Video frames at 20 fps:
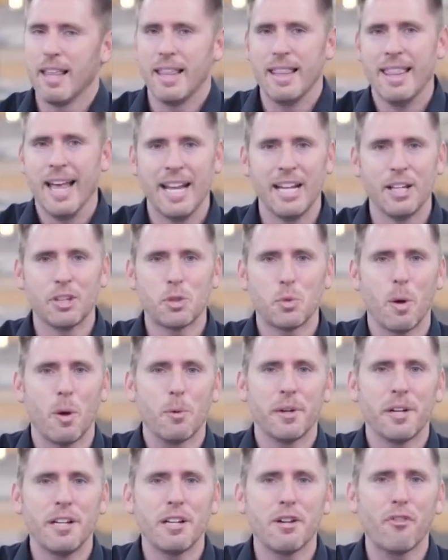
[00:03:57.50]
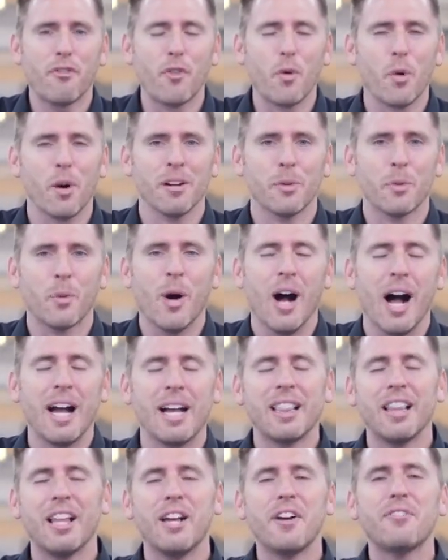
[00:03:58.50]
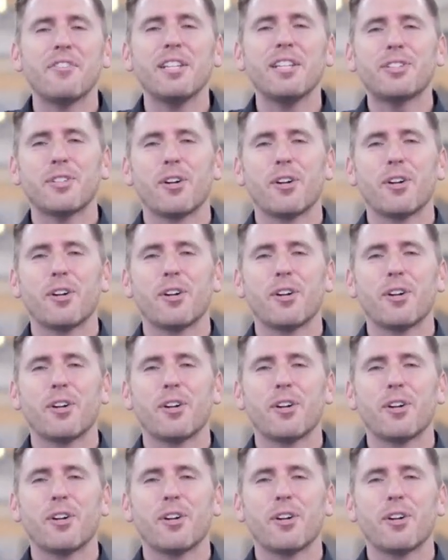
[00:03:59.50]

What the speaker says: That is what we're here for. Well, I love this